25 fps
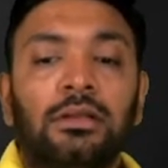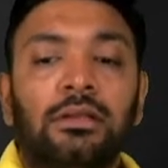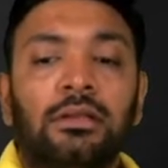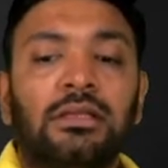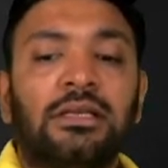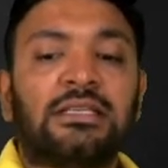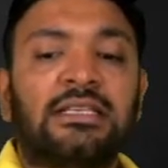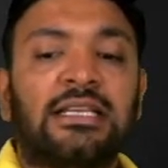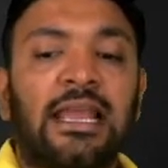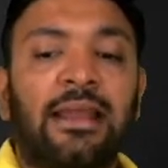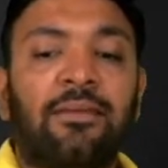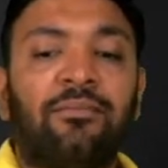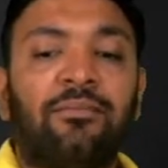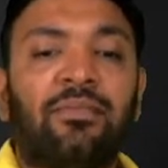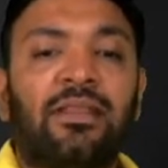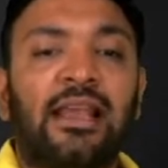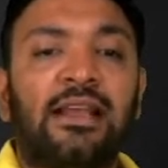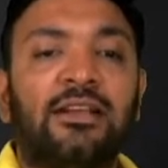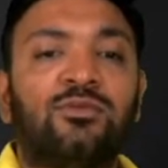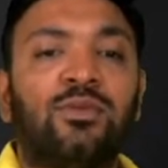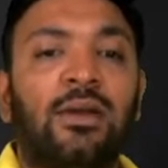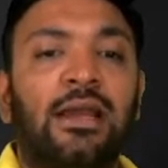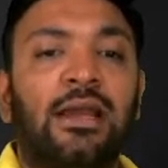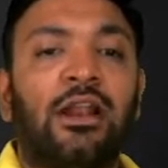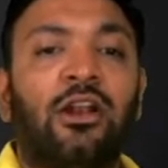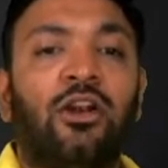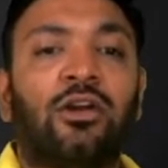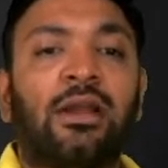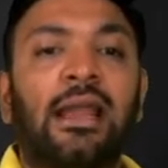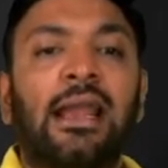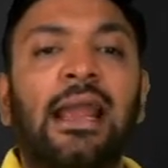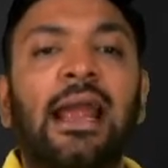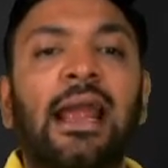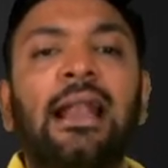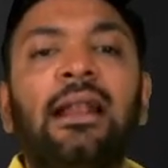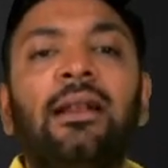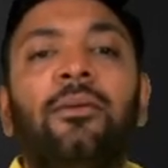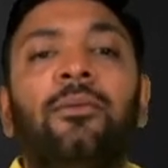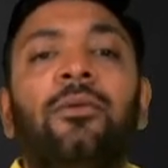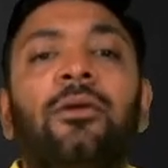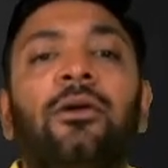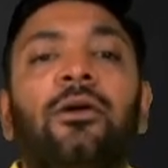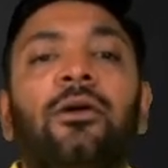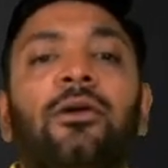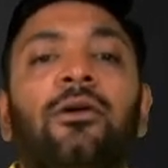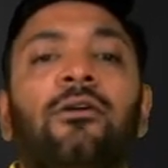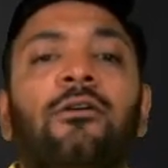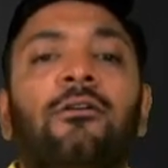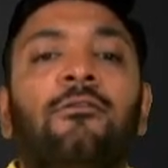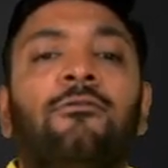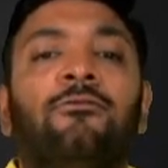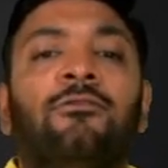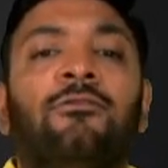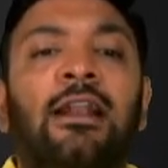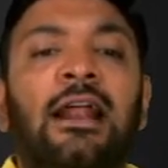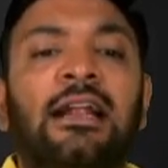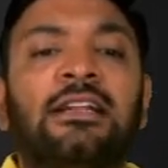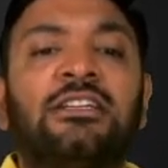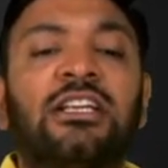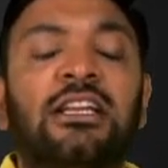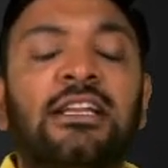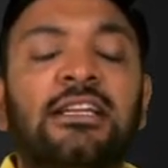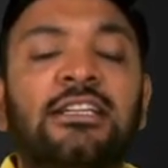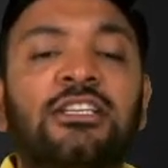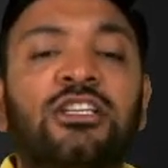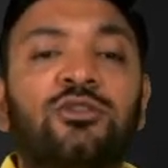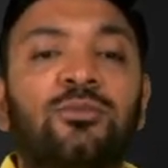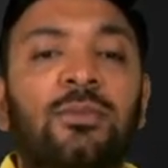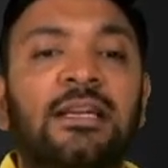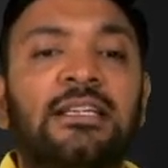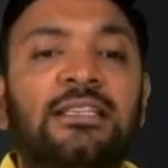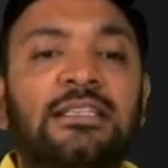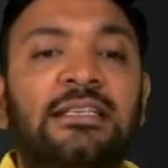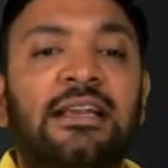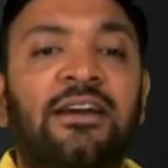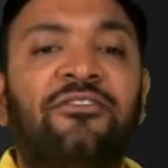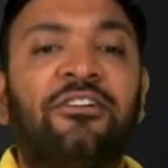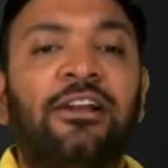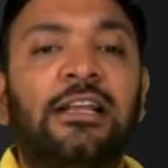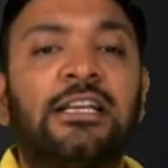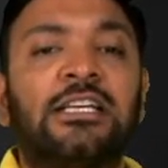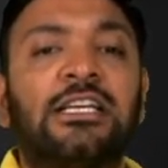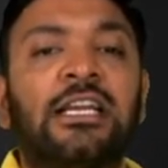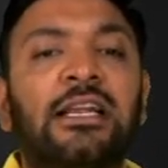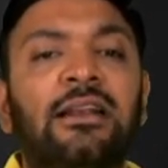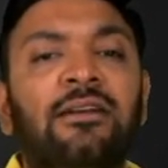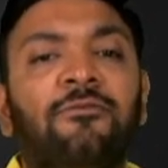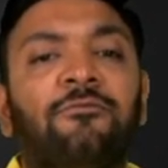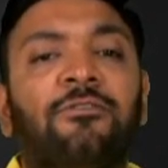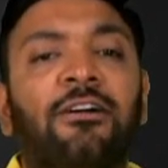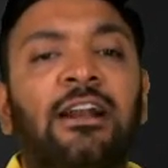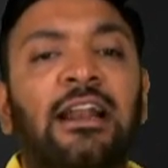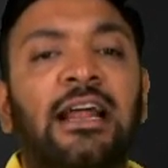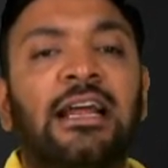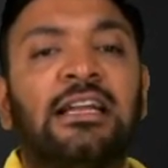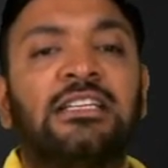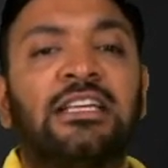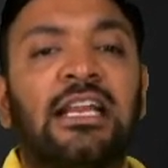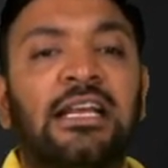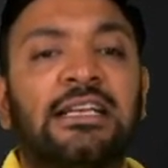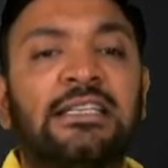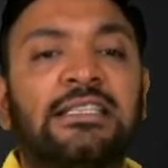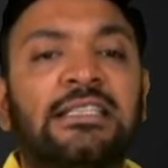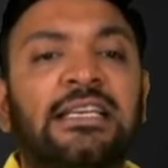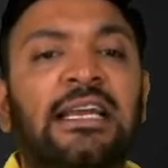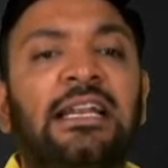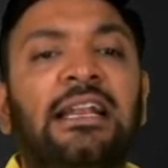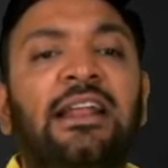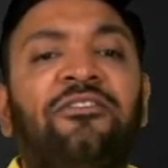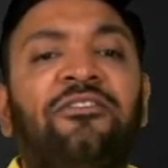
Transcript: the same things we are looking at: financial instruments definition, financial asset